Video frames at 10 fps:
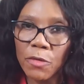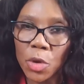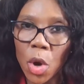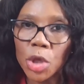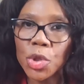
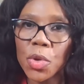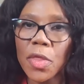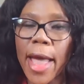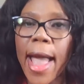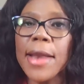you go through
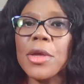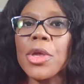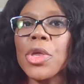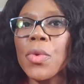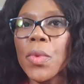that,
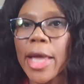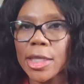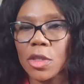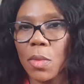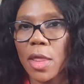you will
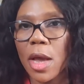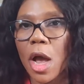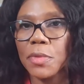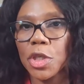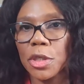get some other
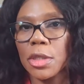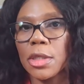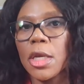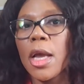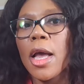
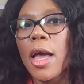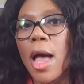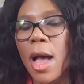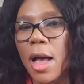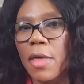options
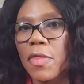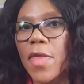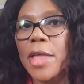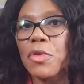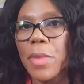
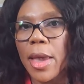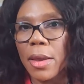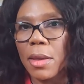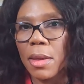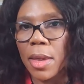that you may
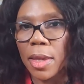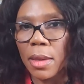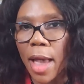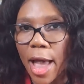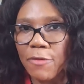
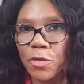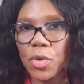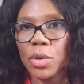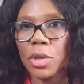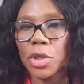have for
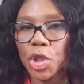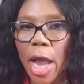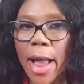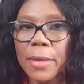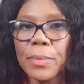your
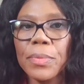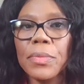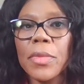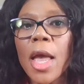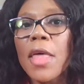child.
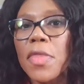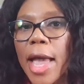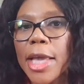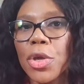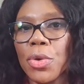
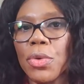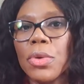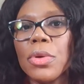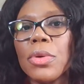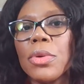Thank
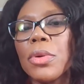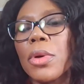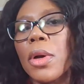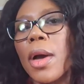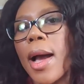you,
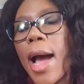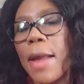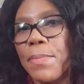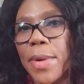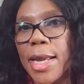
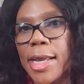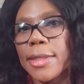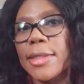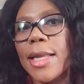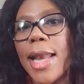and
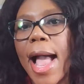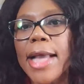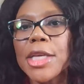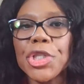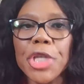please
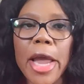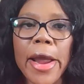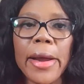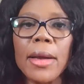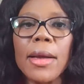like,
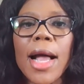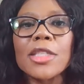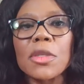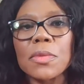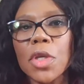share,
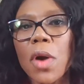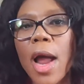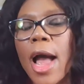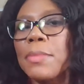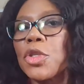and
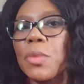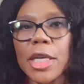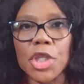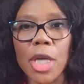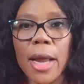subscribe to my
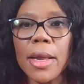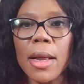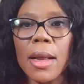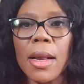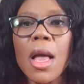
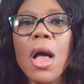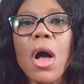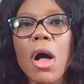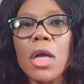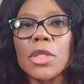channel.
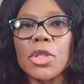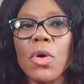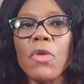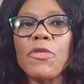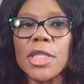
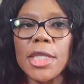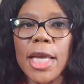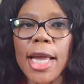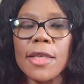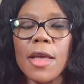Also,
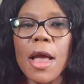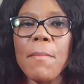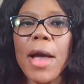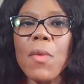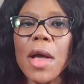visit
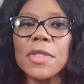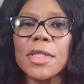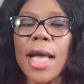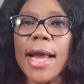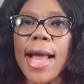my
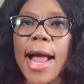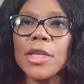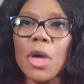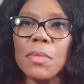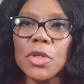website
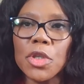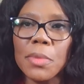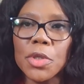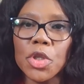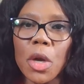at
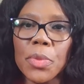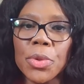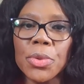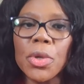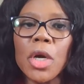
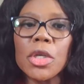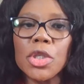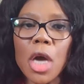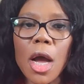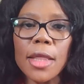
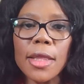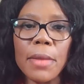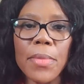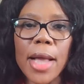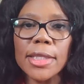
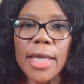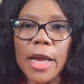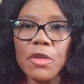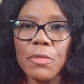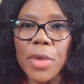
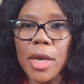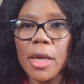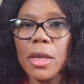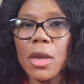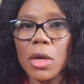
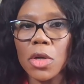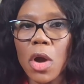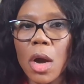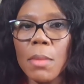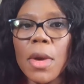
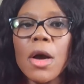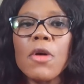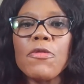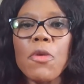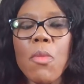www.thebrightsideofme.com
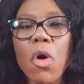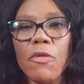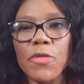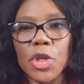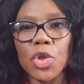for more
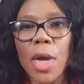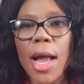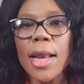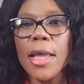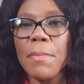
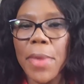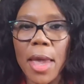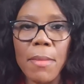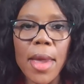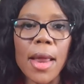visual
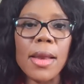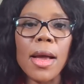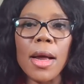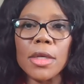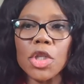impairment
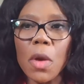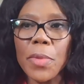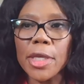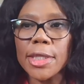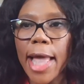
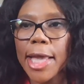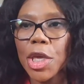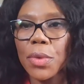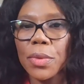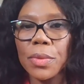topics. Thank you.